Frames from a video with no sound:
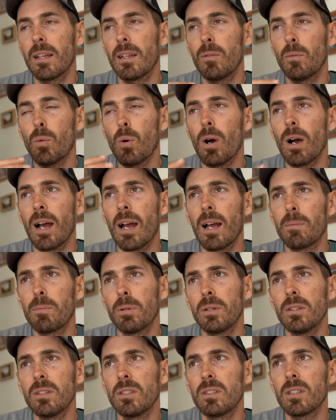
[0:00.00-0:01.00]
What
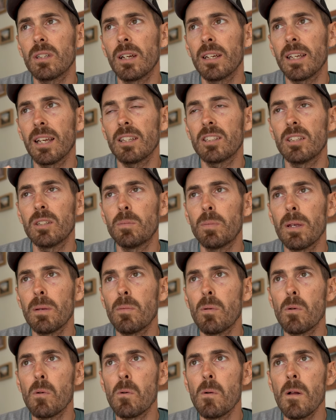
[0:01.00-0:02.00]
happens, I guess, is
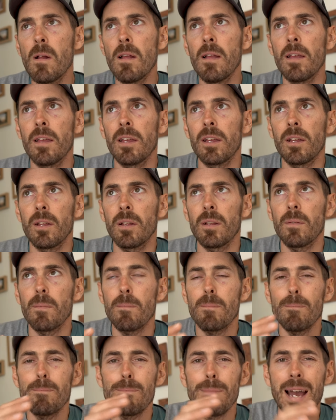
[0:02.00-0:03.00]
people
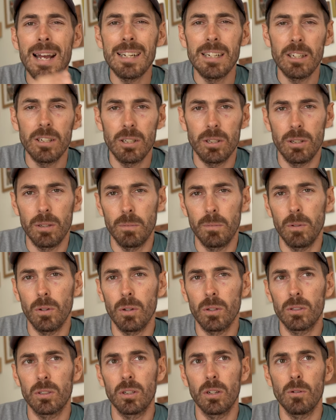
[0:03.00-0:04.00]
manage them
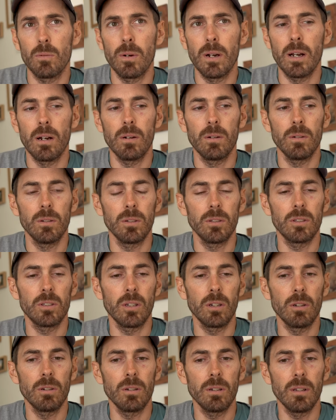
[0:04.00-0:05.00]
not so well.
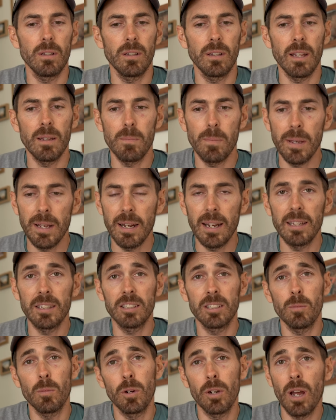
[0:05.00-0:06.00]
So they belay
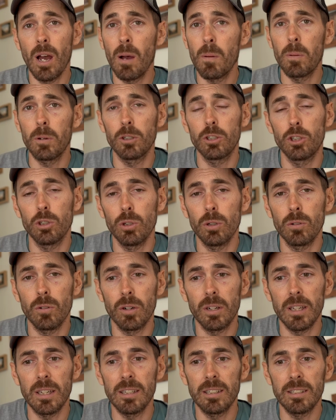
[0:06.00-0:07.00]
someone up a short
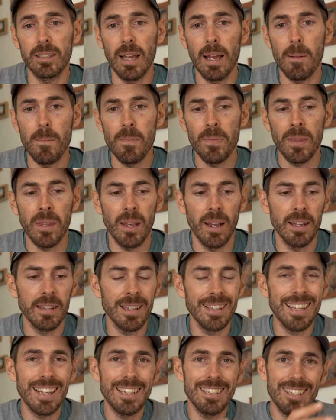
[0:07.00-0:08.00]
rocky step, and
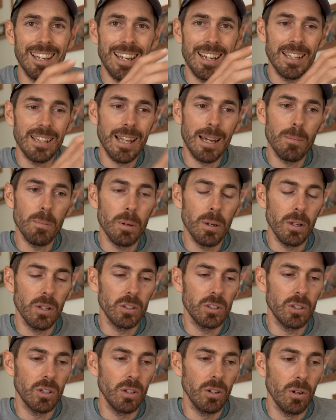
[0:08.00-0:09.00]
then they take that
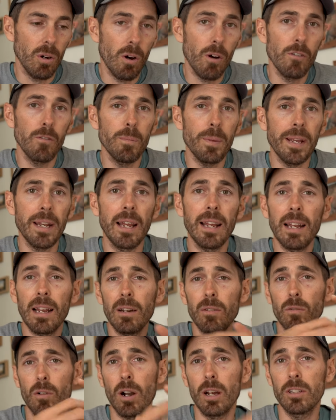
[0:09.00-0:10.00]
person off belay,
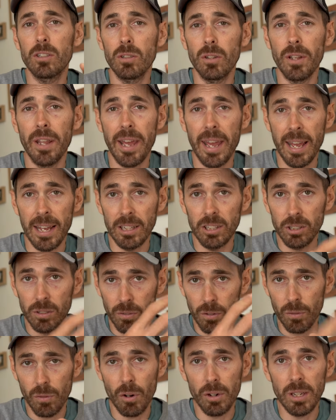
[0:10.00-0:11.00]
like right on the edge
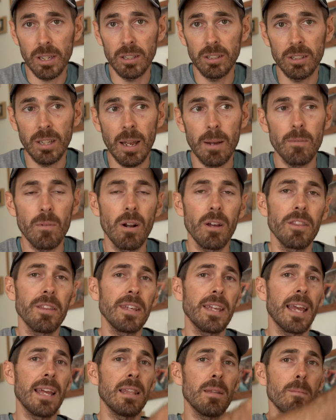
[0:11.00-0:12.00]
of a rocky step, rather
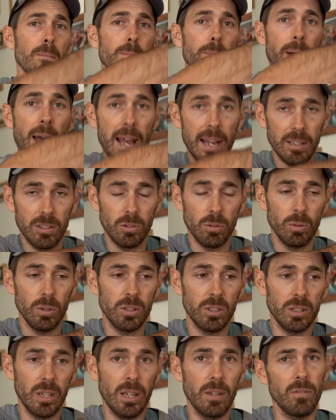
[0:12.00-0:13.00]
than getting them back to a
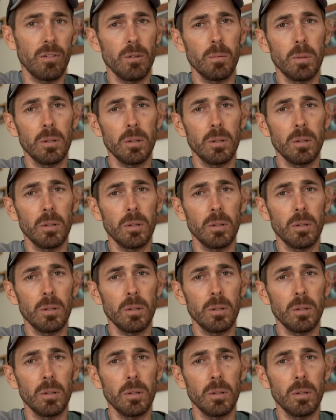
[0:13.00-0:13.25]
safer